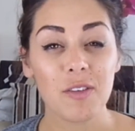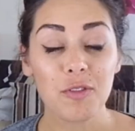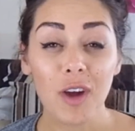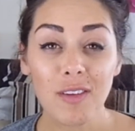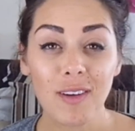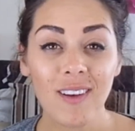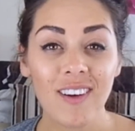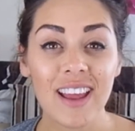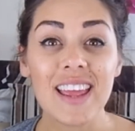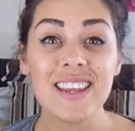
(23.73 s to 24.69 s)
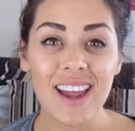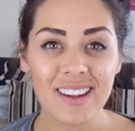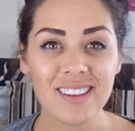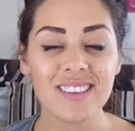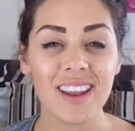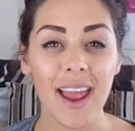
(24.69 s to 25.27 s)
5 o'clock
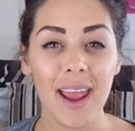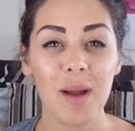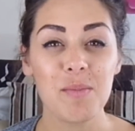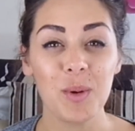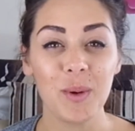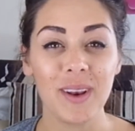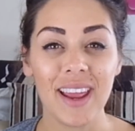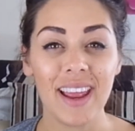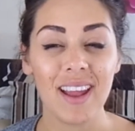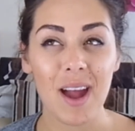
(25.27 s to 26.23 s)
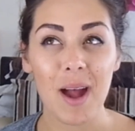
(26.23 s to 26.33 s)
yesterday morning.